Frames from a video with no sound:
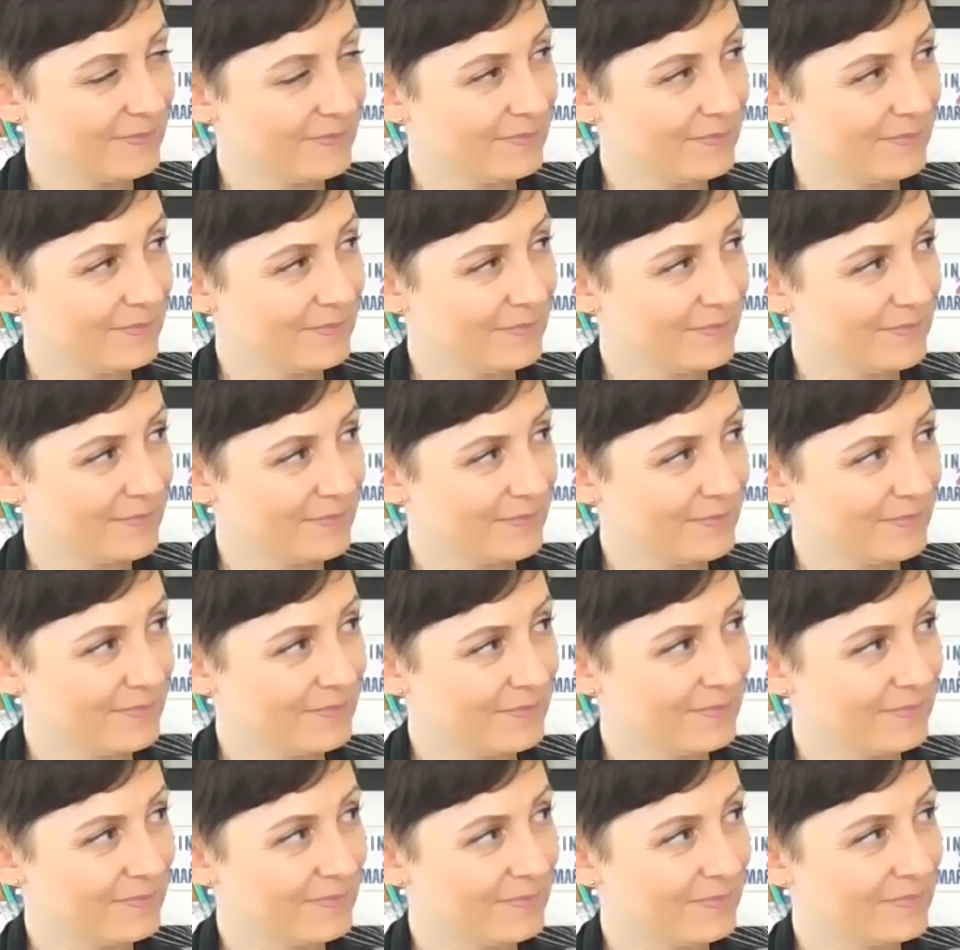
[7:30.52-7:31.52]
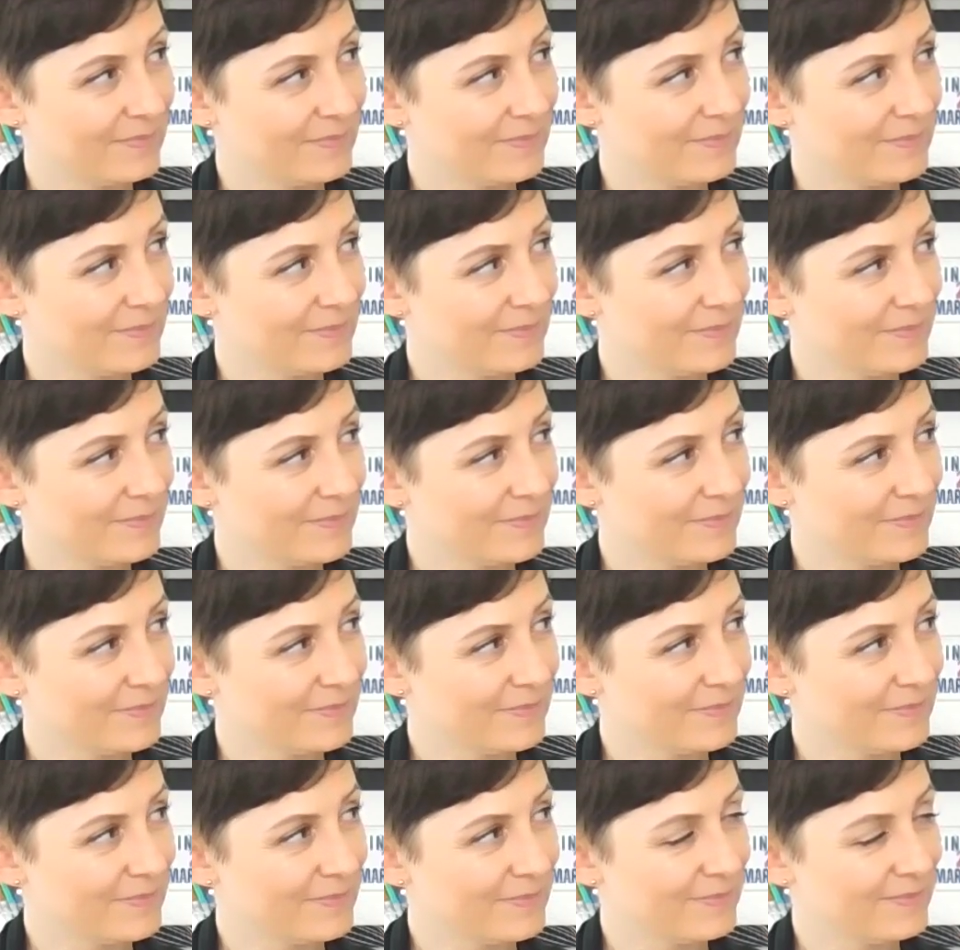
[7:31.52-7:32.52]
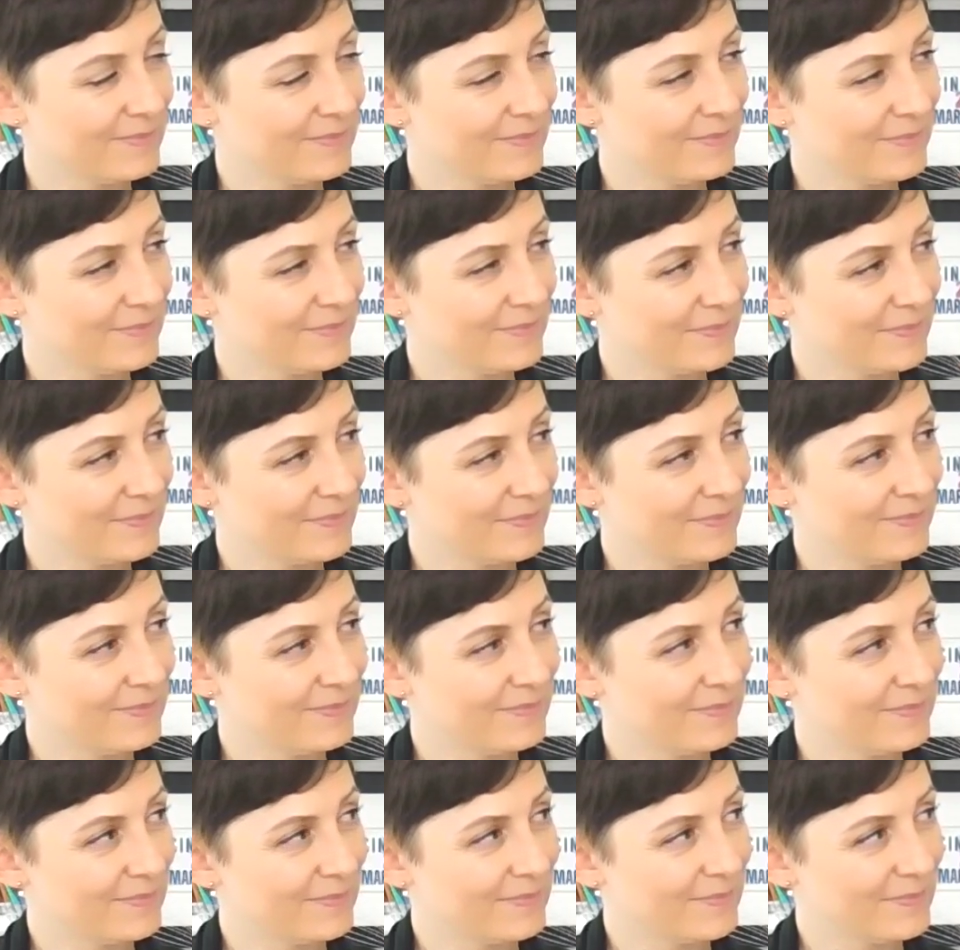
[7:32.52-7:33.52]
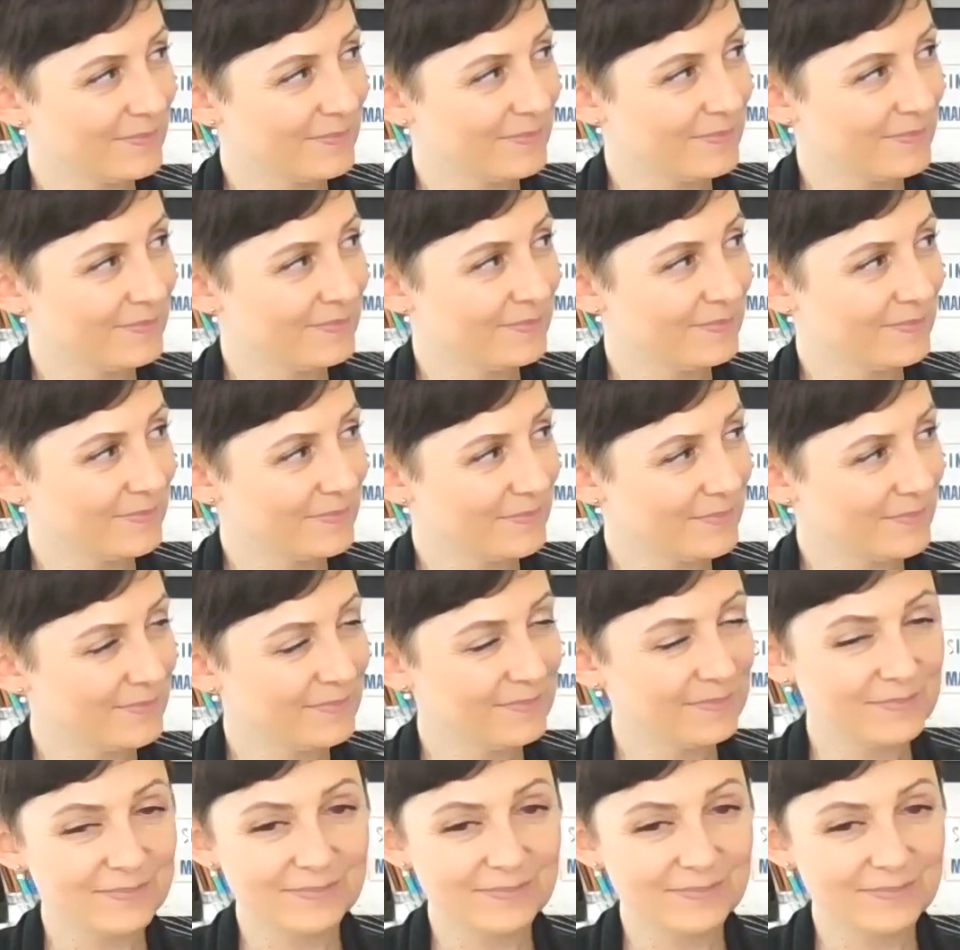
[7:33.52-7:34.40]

(silent)